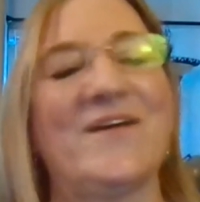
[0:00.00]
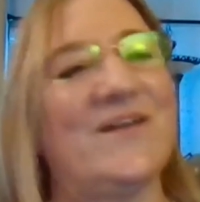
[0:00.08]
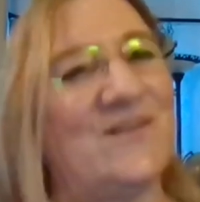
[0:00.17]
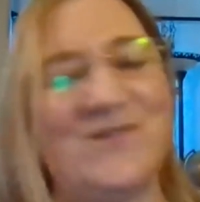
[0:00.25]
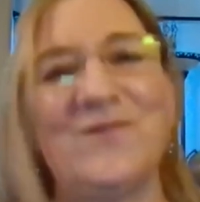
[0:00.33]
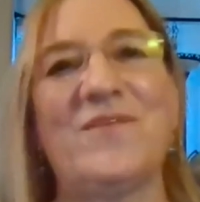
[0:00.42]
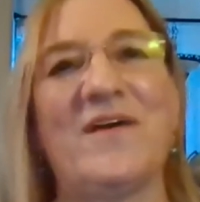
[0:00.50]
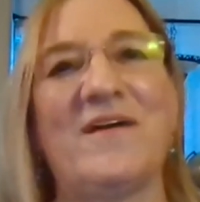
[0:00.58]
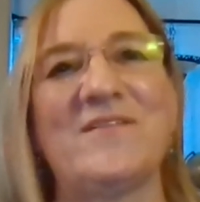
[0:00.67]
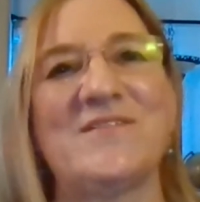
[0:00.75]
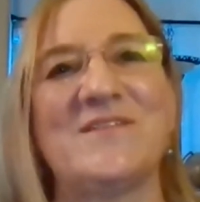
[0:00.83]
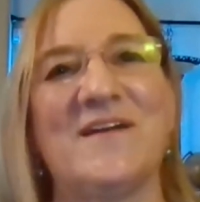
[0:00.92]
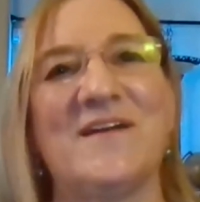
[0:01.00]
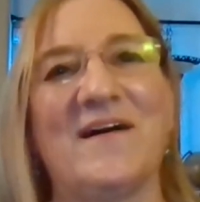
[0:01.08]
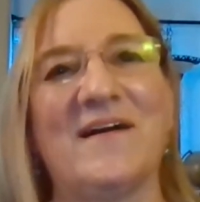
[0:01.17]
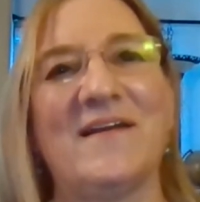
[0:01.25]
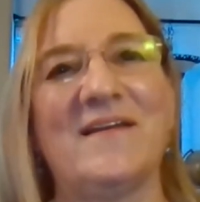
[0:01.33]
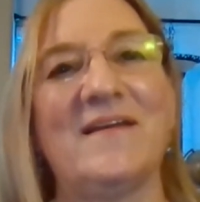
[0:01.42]
in
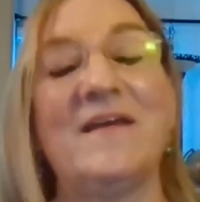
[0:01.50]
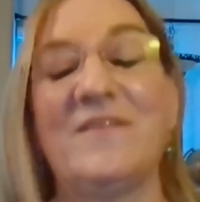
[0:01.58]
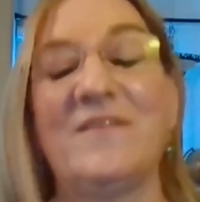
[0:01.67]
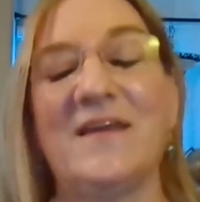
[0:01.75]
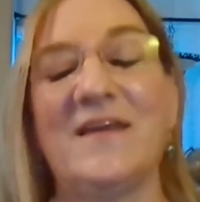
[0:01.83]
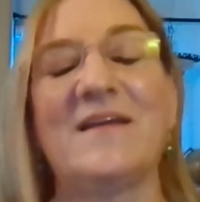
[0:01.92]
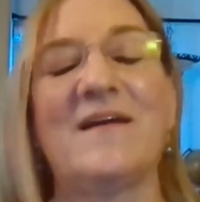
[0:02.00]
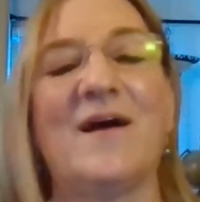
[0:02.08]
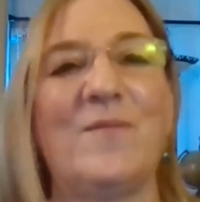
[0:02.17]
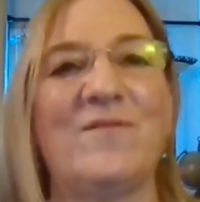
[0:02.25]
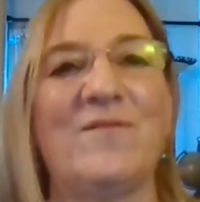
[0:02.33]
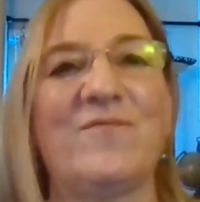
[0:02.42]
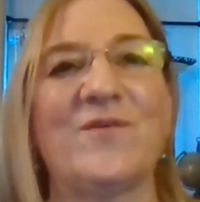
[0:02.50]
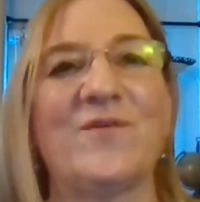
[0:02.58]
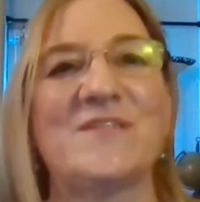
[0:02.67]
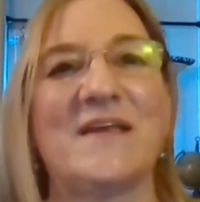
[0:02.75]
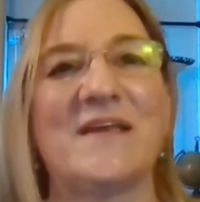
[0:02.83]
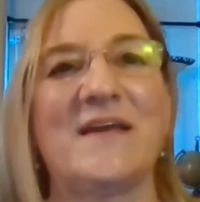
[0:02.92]
2009, the incoming
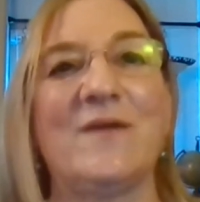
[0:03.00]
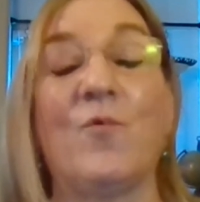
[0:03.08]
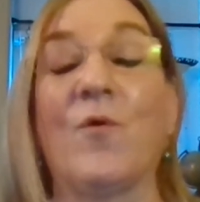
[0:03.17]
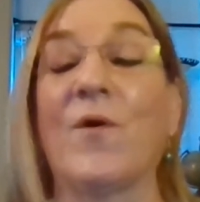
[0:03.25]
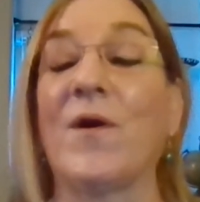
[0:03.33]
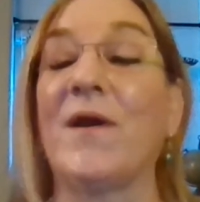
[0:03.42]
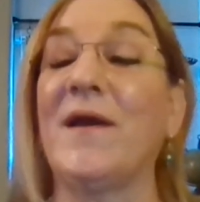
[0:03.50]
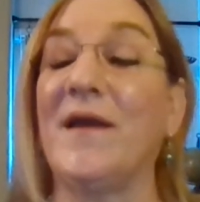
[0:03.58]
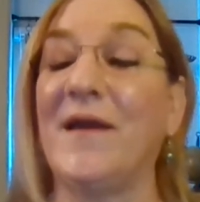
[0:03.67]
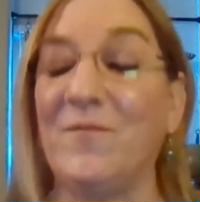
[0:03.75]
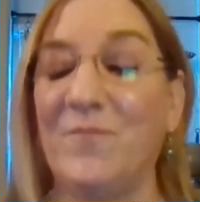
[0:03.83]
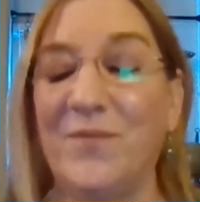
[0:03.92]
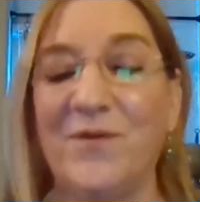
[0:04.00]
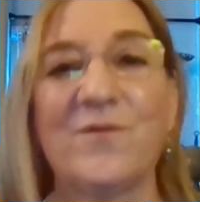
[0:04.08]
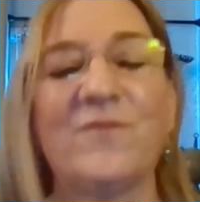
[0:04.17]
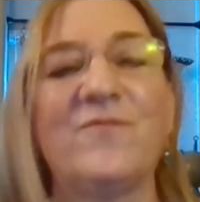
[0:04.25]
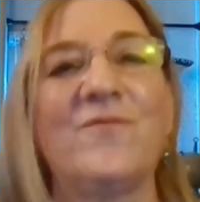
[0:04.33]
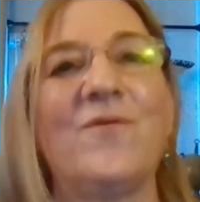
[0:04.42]
First Lady wore a
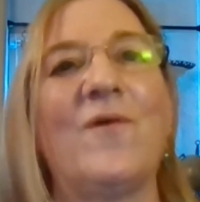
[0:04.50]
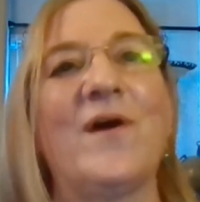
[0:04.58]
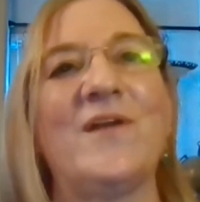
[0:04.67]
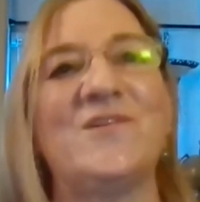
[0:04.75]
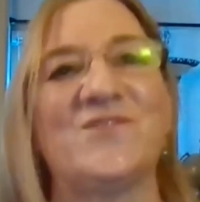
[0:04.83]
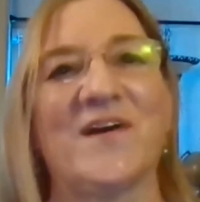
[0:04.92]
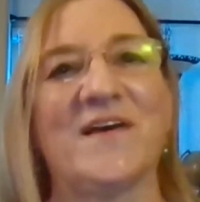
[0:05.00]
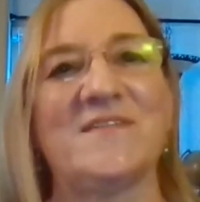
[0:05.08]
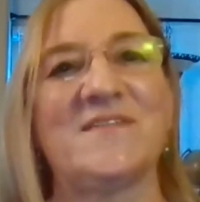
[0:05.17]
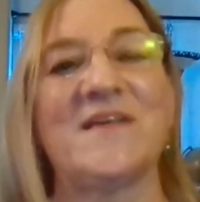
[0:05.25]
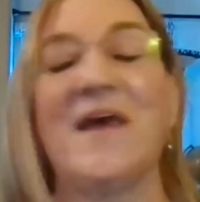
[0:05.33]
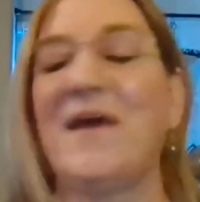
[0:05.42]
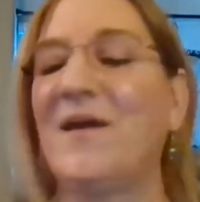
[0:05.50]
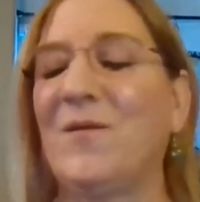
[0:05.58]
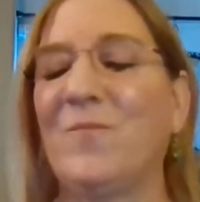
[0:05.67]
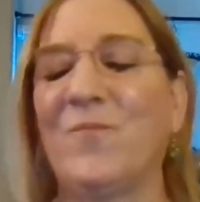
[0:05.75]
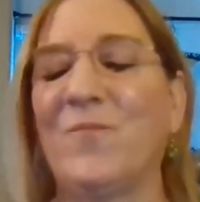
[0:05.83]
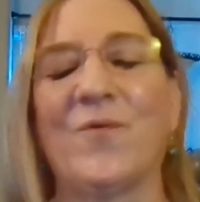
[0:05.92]
beautiful white dress
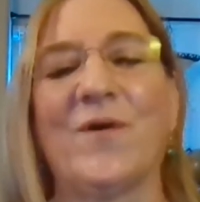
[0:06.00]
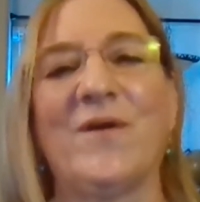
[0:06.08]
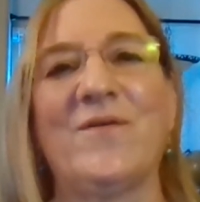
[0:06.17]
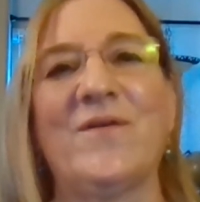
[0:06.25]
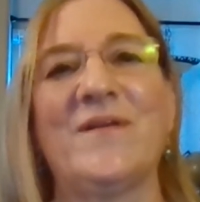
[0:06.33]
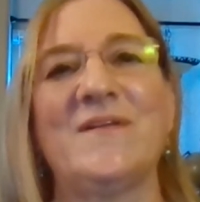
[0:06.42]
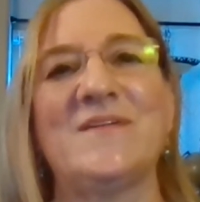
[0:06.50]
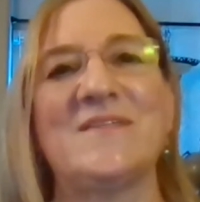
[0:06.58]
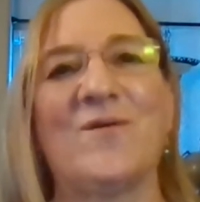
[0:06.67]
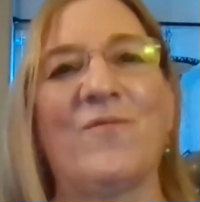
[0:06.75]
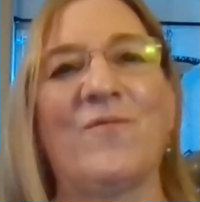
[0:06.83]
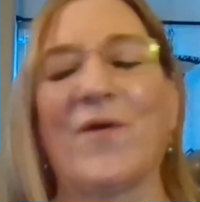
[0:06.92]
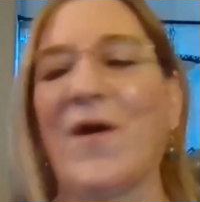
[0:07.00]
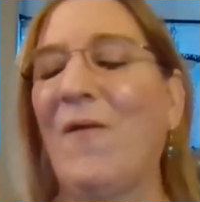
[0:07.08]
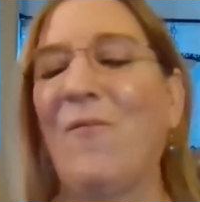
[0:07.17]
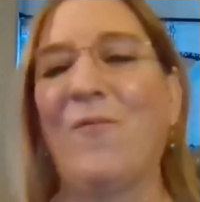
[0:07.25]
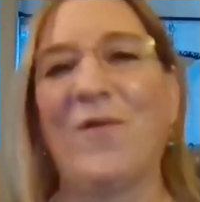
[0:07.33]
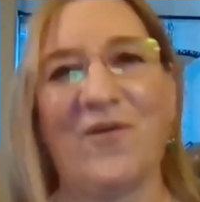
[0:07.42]
embroidered in silver
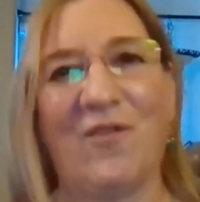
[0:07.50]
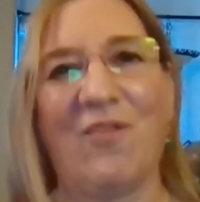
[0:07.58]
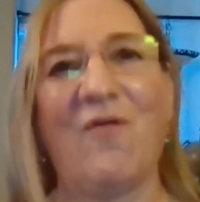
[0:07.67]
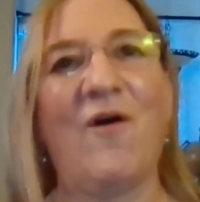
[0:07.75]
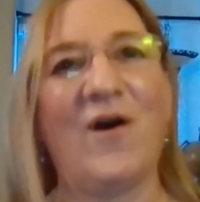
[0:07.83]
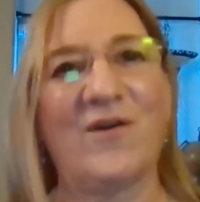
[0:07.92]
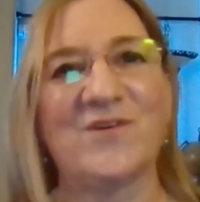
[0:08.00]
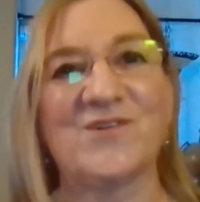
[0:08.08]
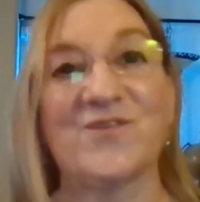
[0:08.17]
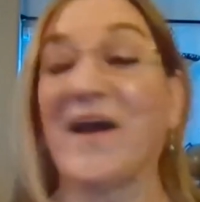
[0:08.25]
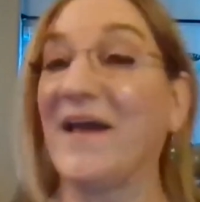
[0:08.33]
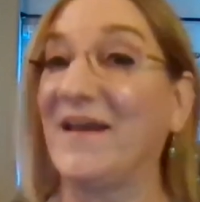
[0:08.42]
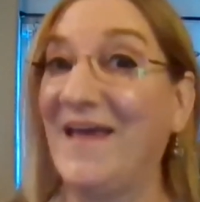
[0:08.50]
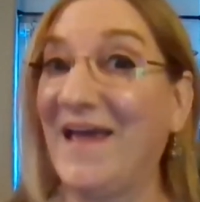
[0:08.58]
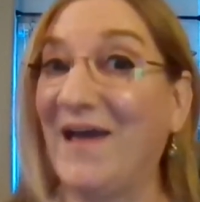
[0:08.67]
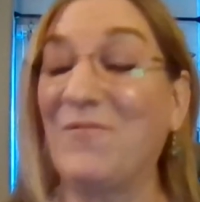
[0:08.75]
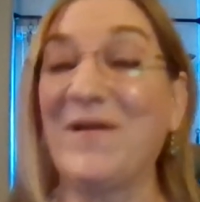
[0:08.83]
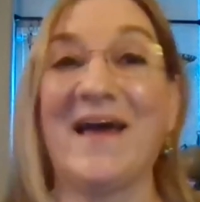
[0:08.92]
with a long train.
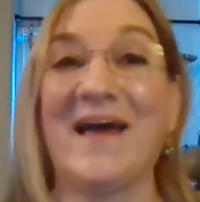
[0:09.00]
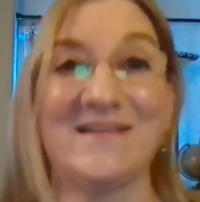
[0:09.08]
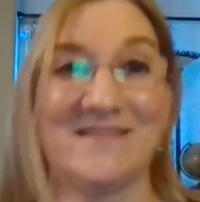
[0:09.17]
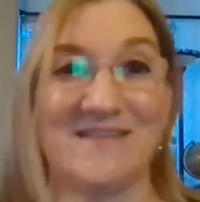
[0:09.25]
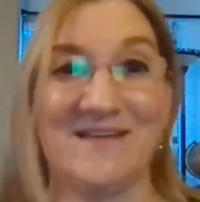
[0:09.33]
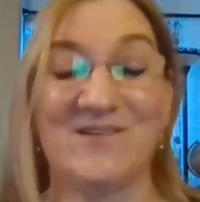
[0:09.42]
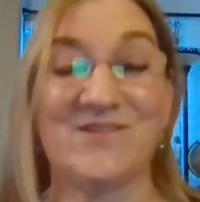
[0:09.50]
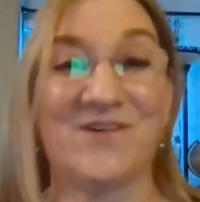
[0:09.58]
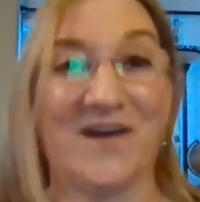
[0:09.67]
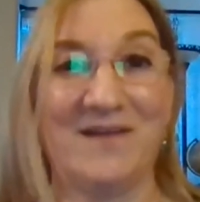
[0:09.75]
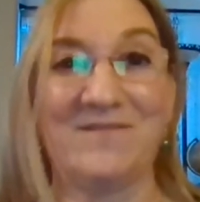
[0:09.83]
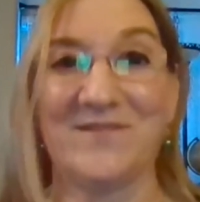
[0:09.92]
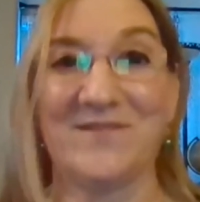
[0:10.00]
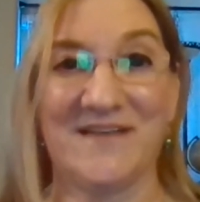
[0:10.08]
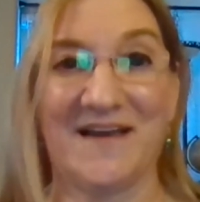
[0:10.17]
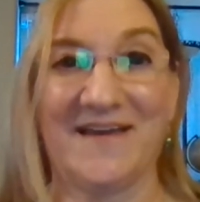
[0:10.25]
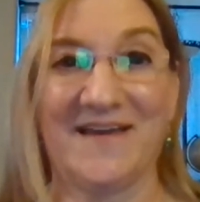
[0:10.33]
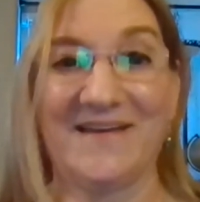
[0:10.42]
And we hadn't seen a train for
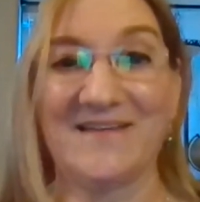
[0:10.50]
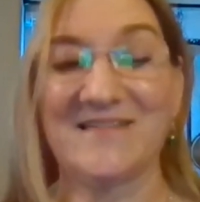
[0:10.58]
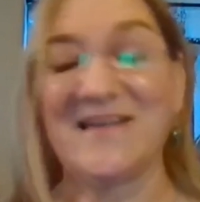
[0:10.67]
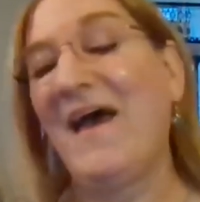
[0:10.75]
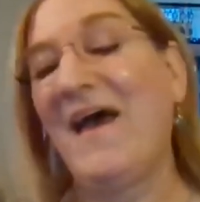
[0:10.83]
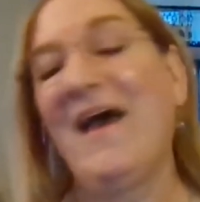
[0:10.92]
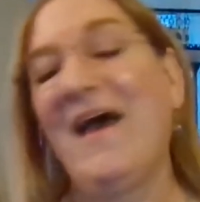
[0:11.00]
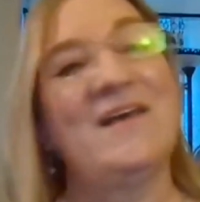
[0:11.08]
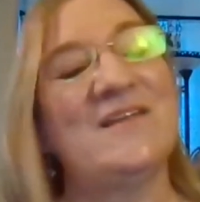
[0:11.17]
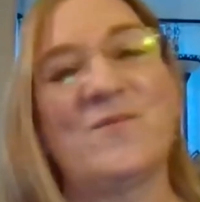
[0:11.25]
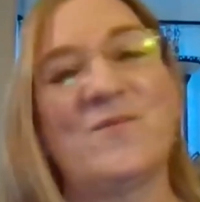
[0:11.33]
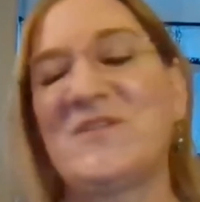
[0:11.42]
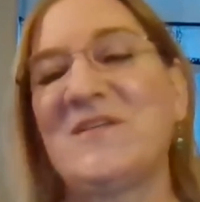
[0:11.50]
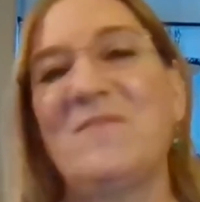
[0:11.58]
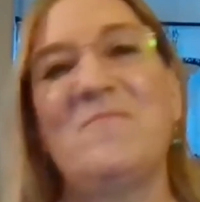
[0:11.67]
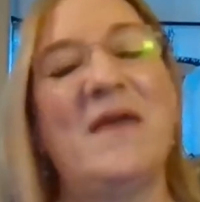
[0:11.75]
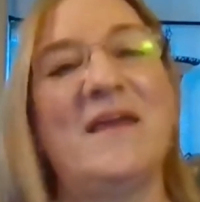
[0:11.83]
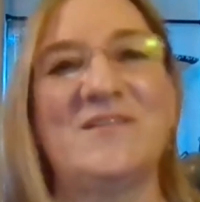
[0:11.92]
decades. So it's an
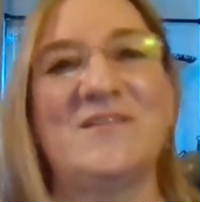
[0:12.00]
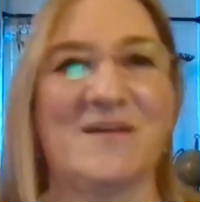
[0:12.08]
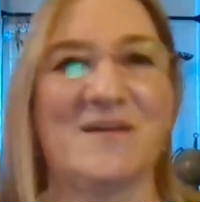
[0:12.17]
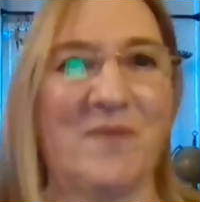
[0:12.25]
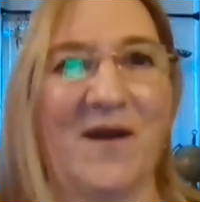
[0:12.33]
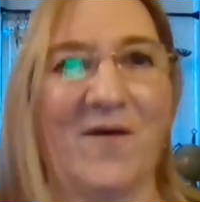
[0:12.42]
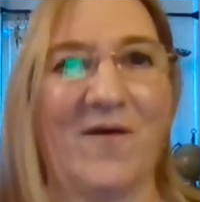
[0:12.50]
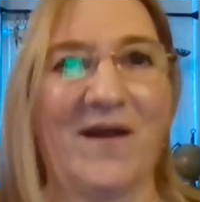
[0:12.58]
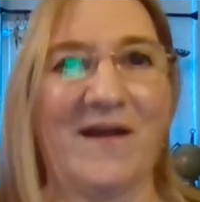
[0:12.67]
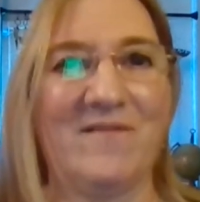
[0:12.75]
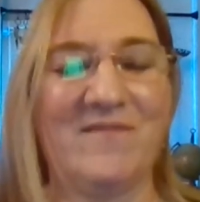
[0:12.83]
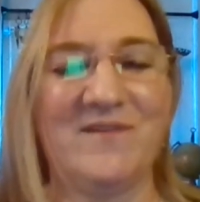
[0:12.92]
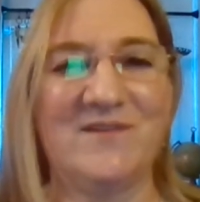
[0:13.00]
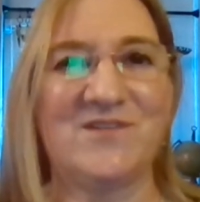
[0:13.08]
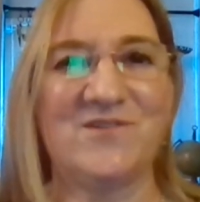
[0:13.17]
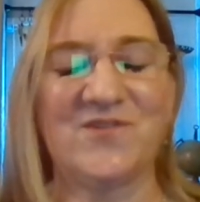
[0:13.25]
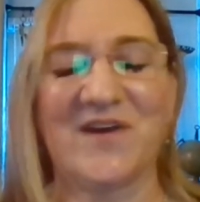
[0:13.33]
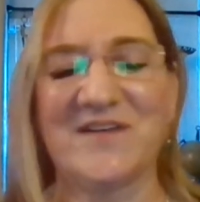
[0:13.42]
amazing pairing, these
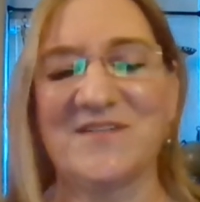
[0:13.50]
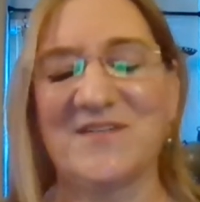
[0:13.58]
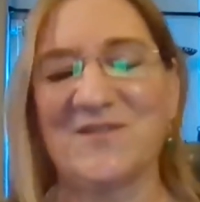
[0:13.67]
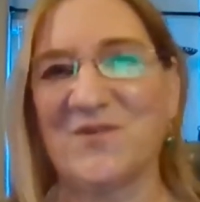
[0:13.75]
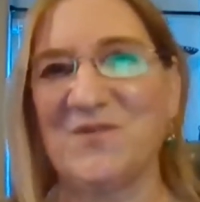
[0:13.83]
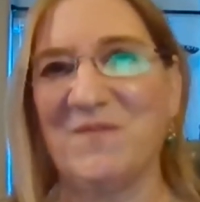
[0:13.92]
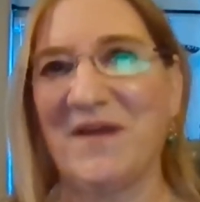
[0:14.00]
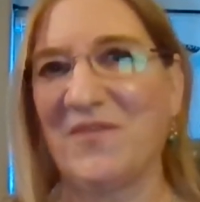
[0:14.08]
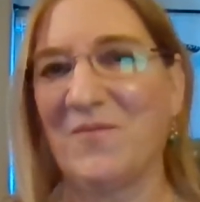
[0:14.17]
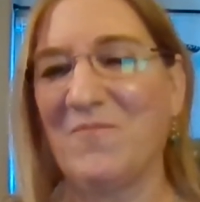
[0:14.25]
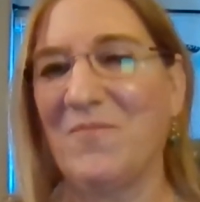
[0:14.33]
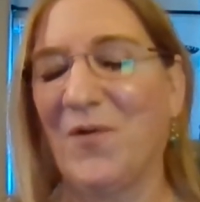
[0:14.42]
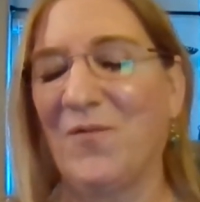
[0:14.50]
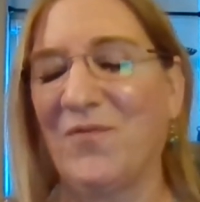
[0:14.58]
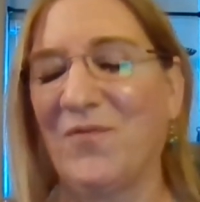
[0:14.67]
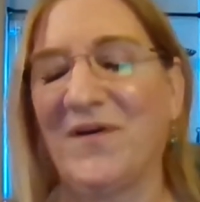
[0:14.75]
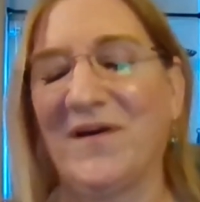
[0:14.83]
two dresses, which make them both